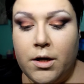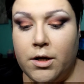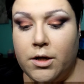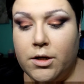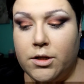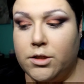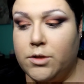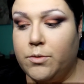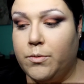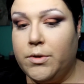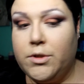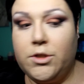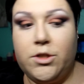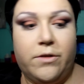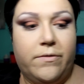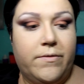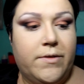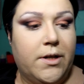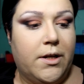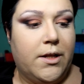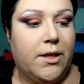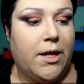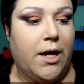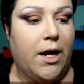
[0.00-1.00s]
So once you've
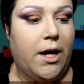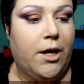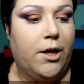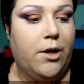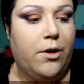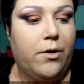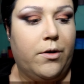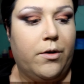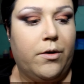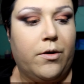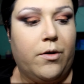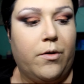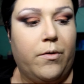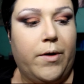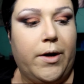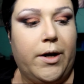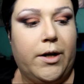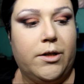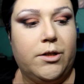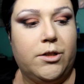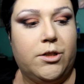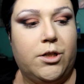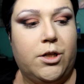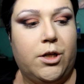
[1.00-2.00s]
done that, you're going
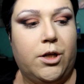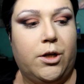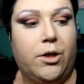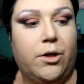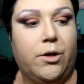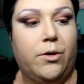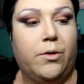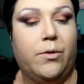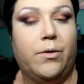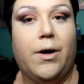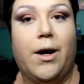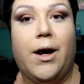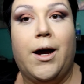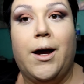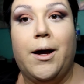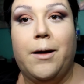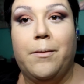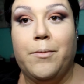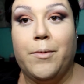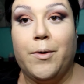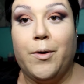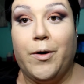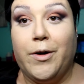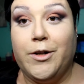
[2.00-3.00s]
to
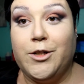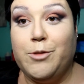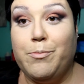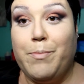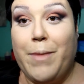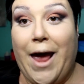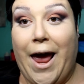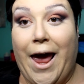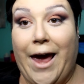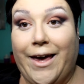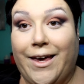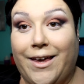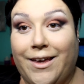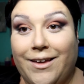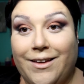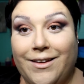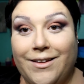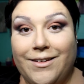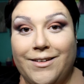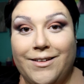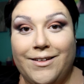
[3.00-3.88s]
bake.